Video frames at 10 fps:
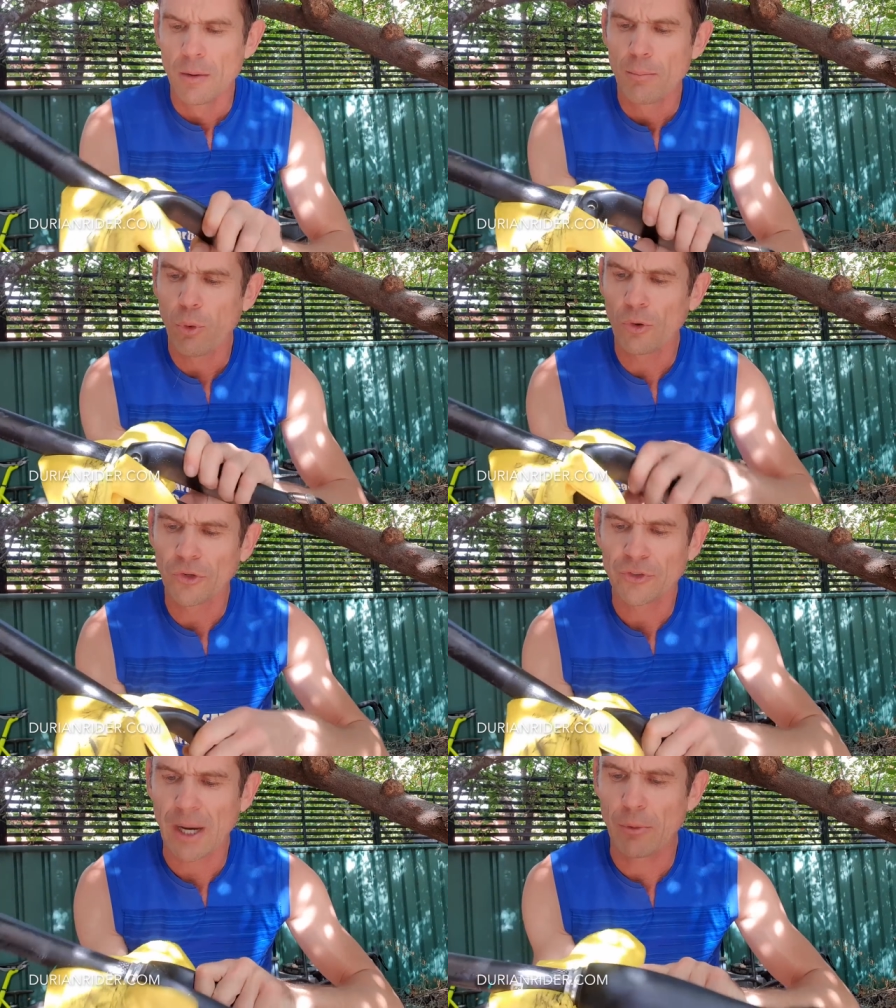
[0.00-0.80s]
pause
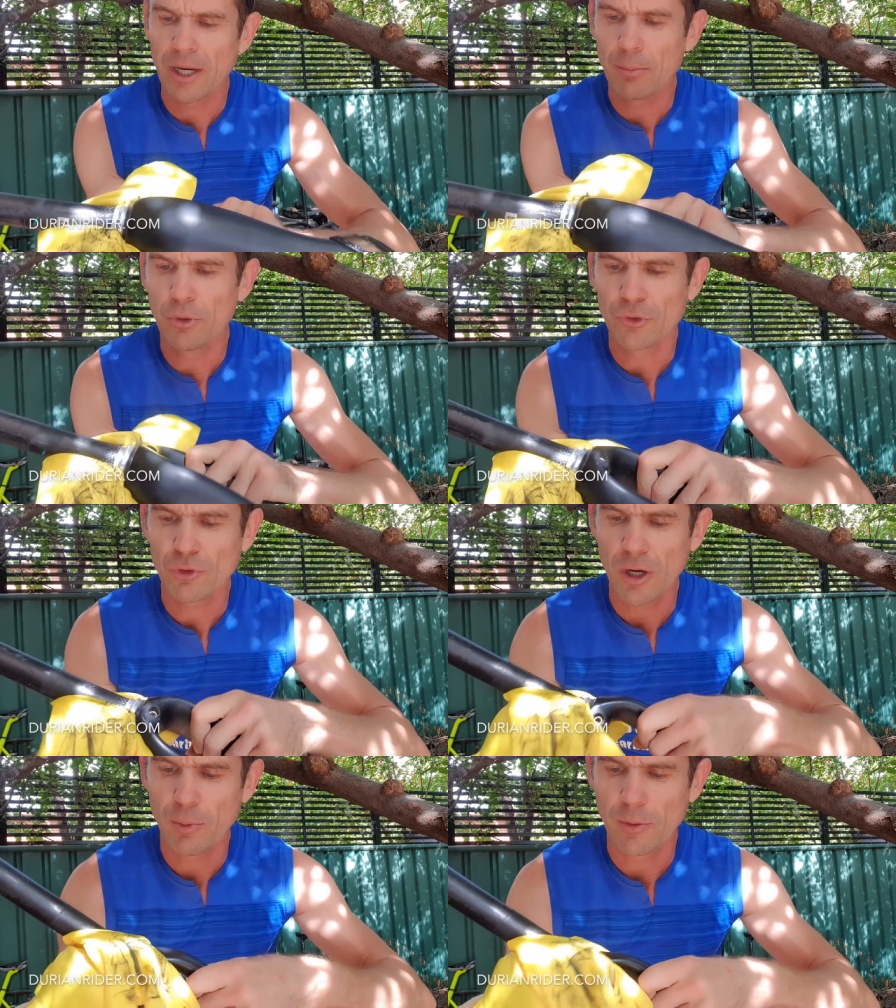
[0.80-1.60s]
this camera again, put this
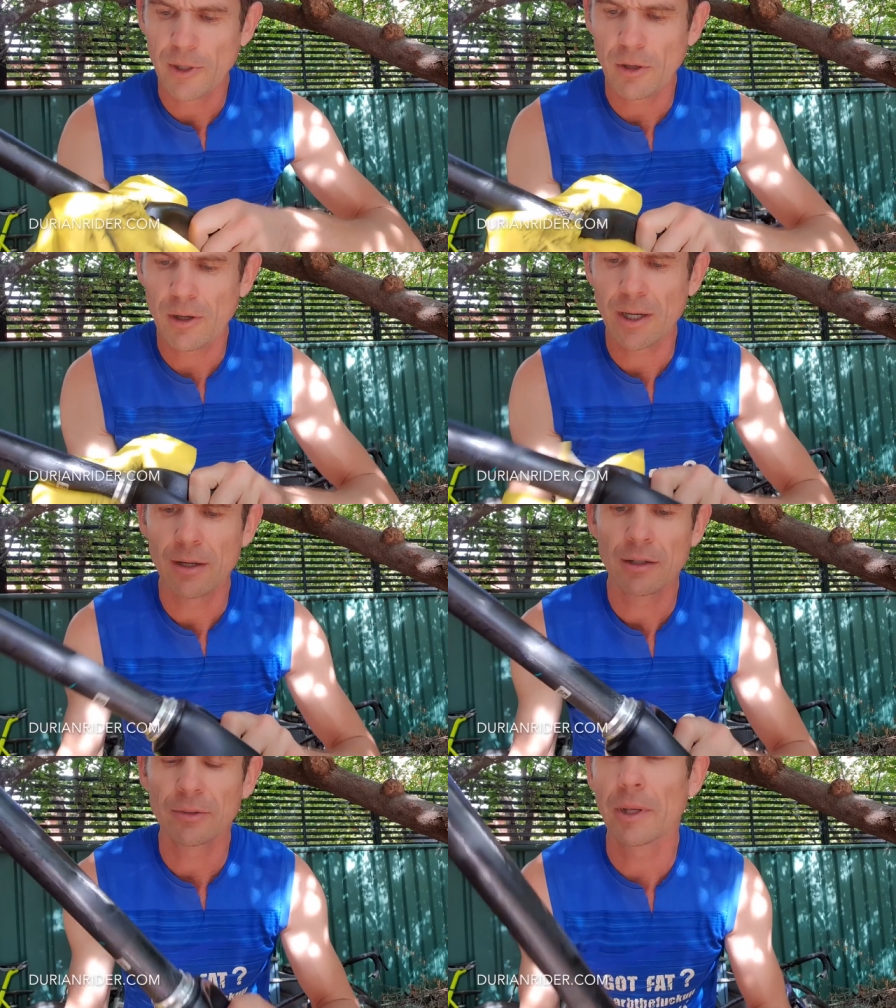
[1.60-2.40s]
tripod a bit high
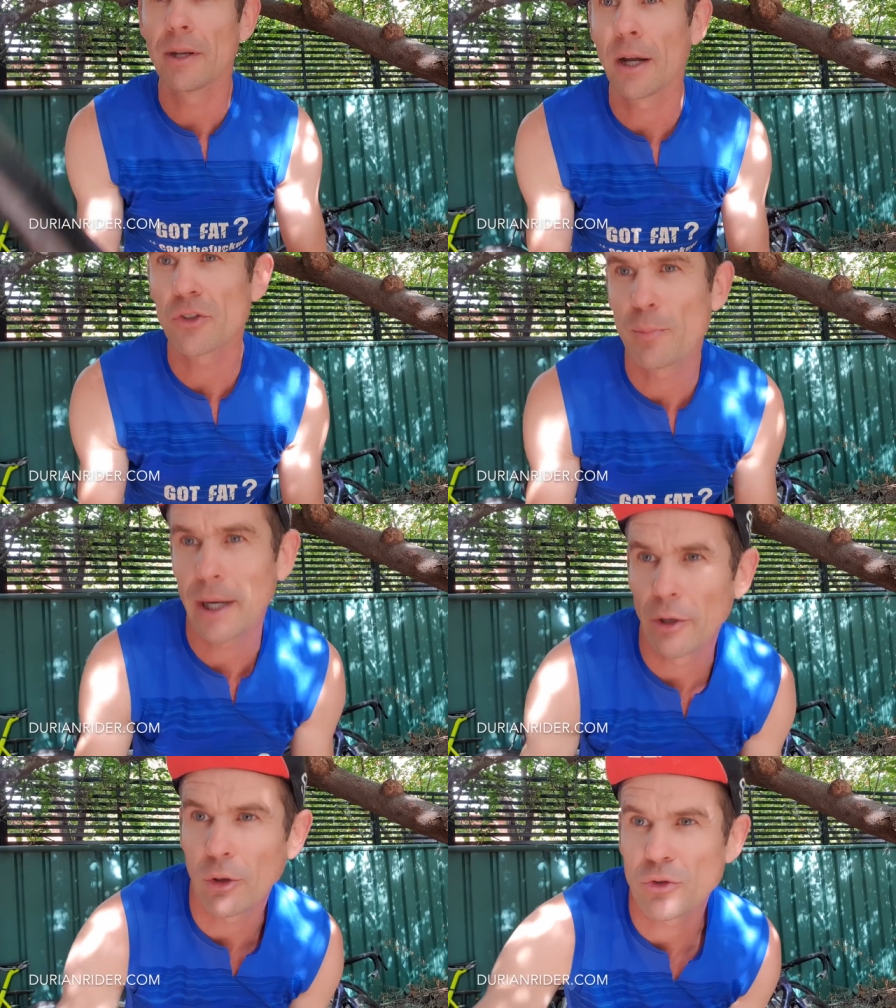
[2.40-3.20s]
because I'm getting hunched back
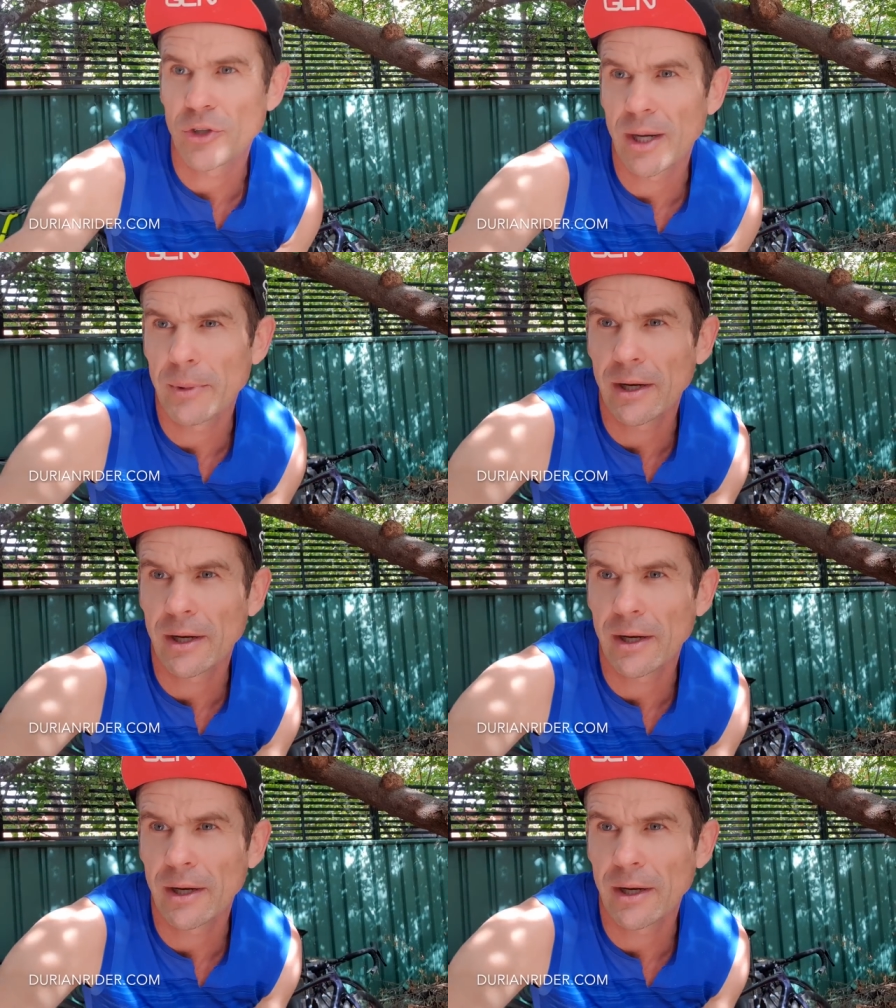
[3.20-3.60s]
and not your damn down